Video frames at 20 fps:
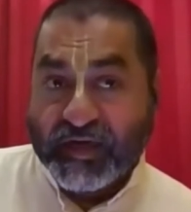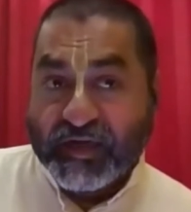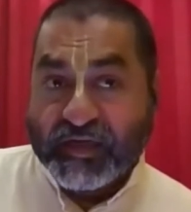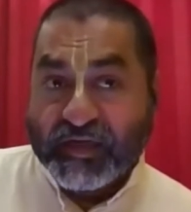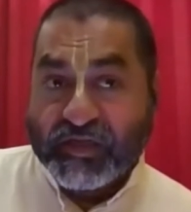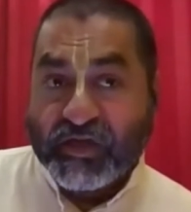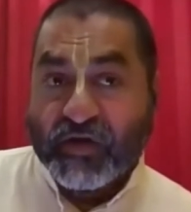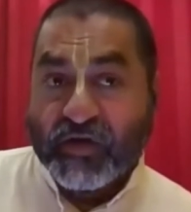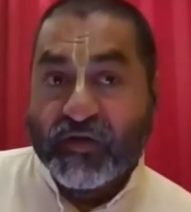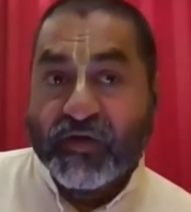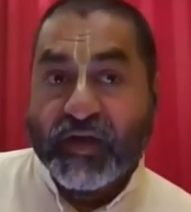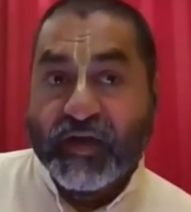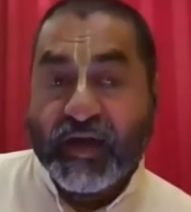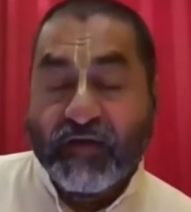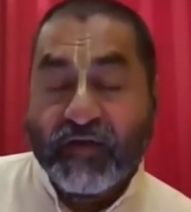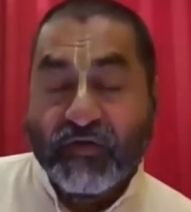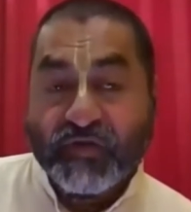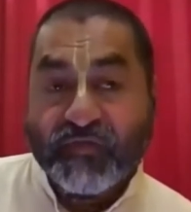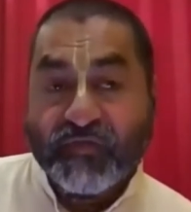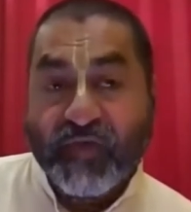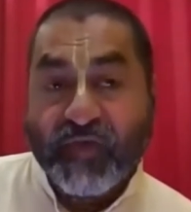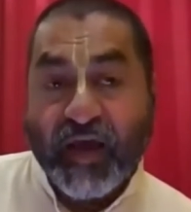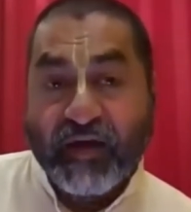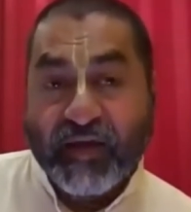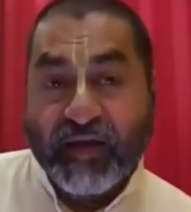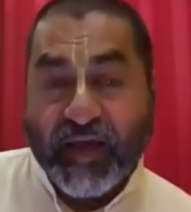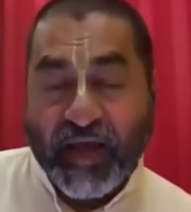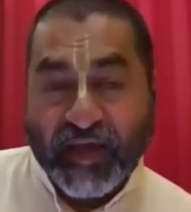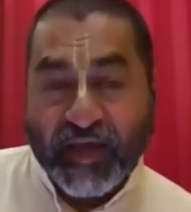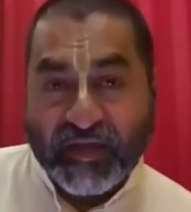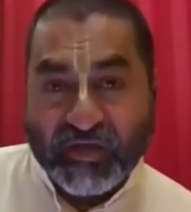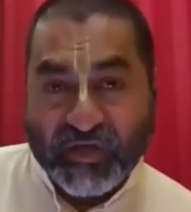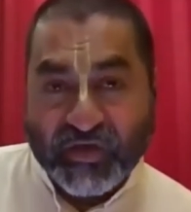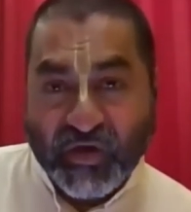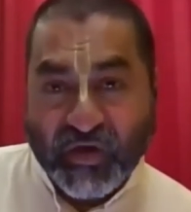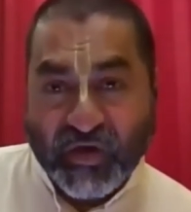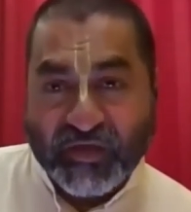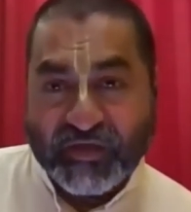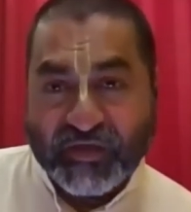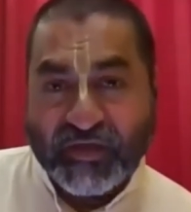So it was very
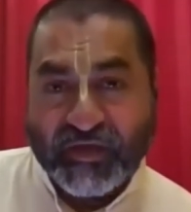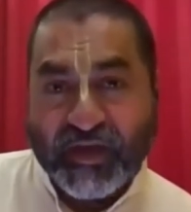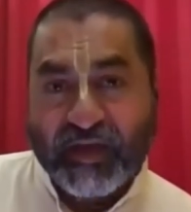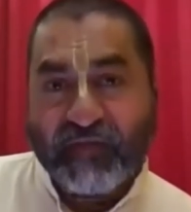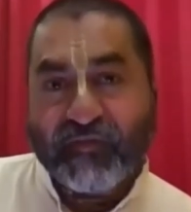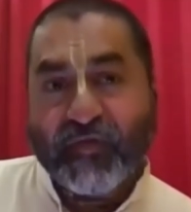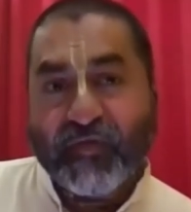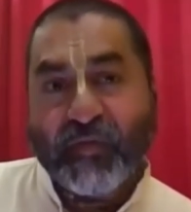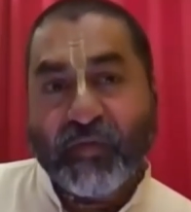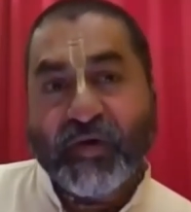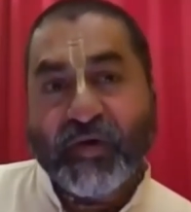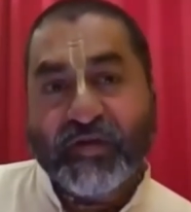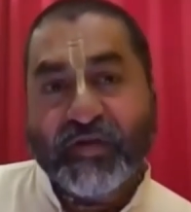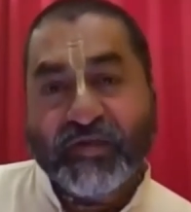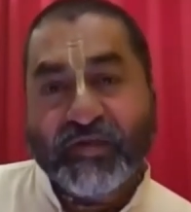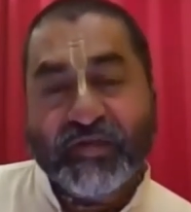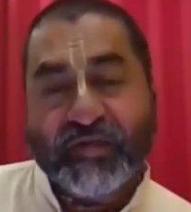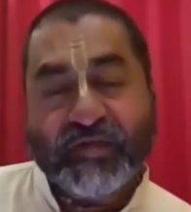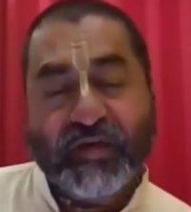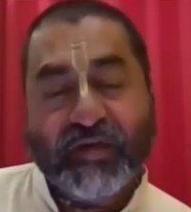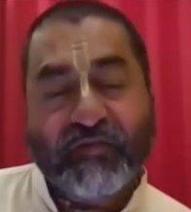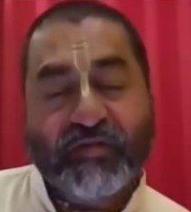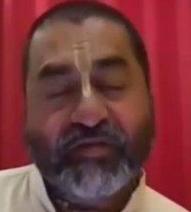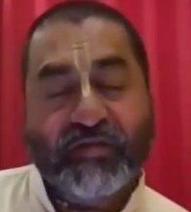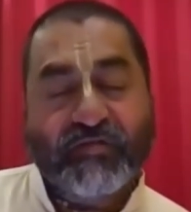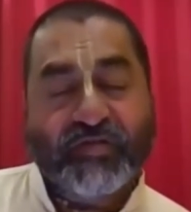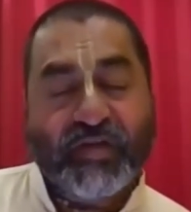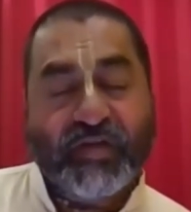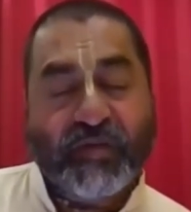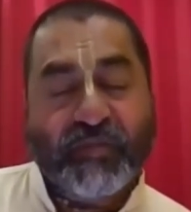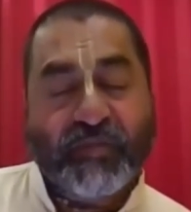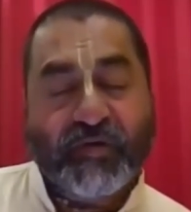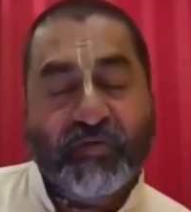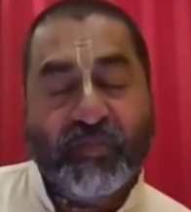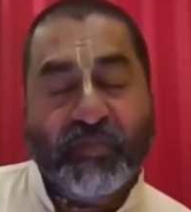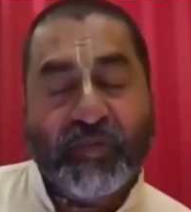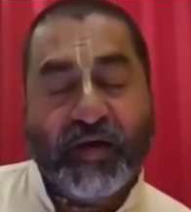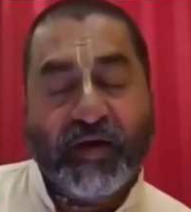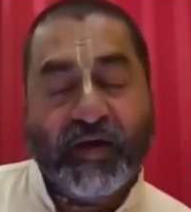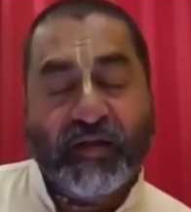exhausting for personal servants of Srila
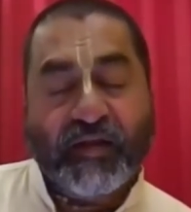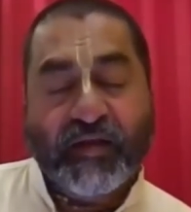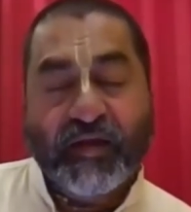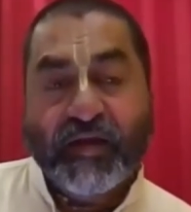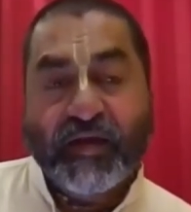Prabhupada